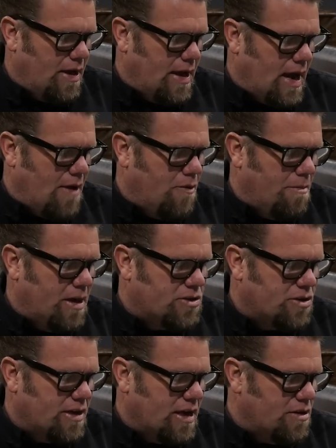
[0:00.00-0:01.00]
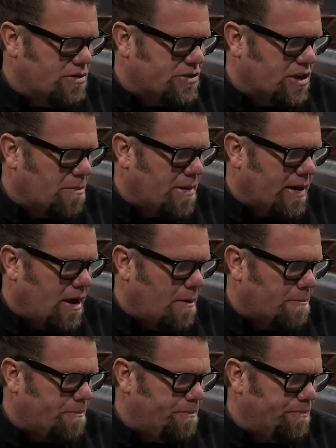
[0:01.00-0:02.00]
and I will make sure to get you a sticker pack
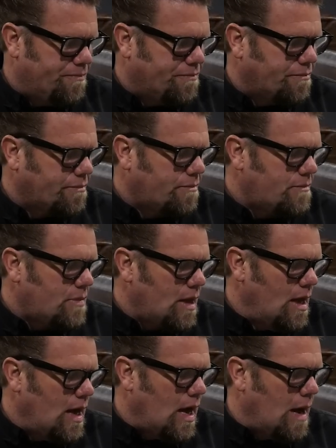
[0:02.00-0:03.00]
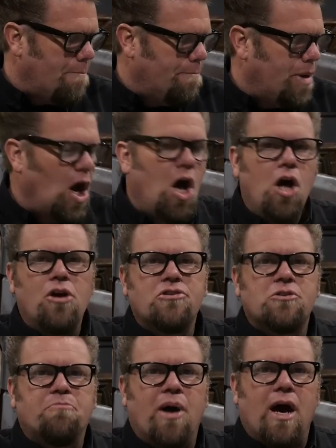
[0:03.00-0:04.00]
out.
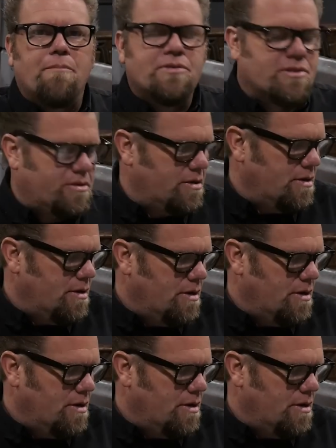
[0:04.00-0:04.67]
Paul's Pups.